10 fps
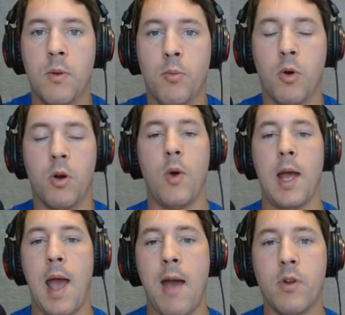put
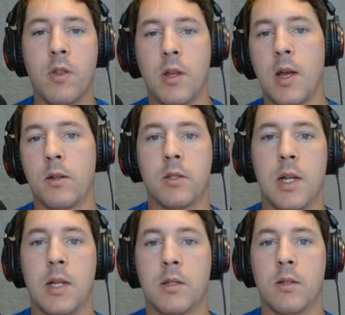away everything else
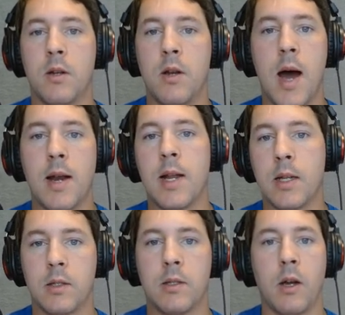that is not
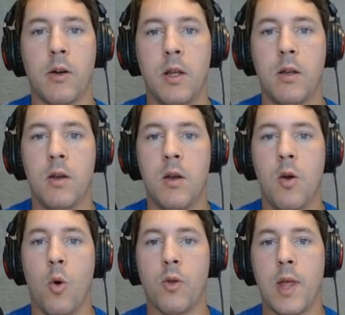necessary
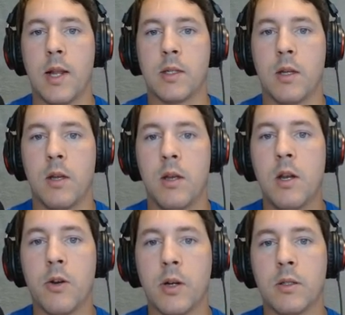or that is a
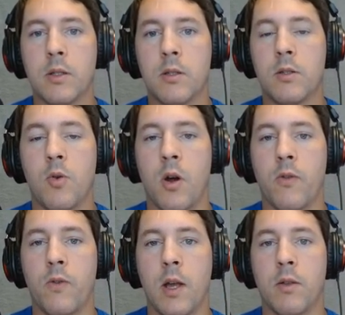hindrance to our
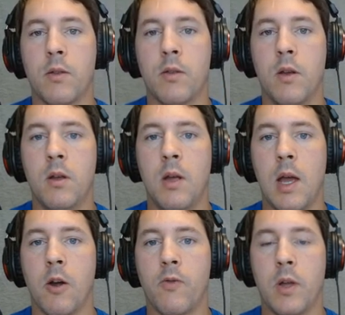faith
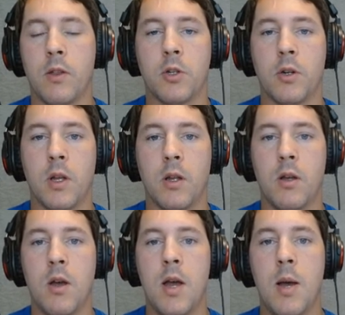and our faith journey.
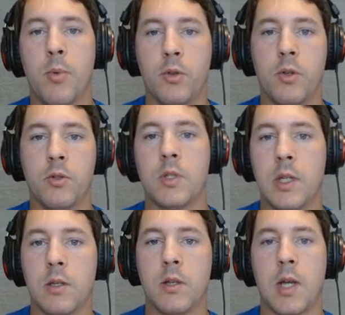Put those
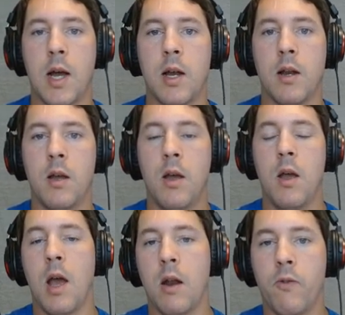things aside
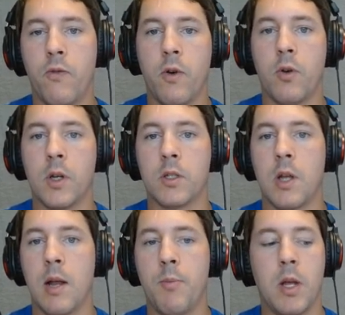and focus
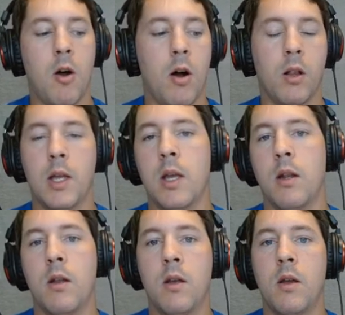and be all
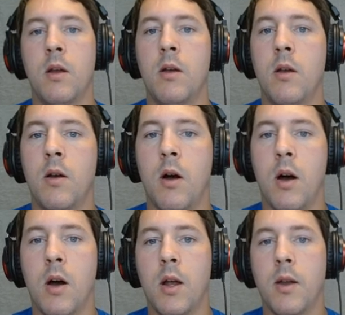in
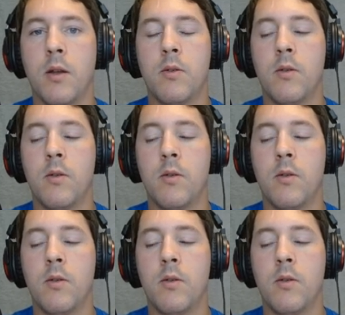on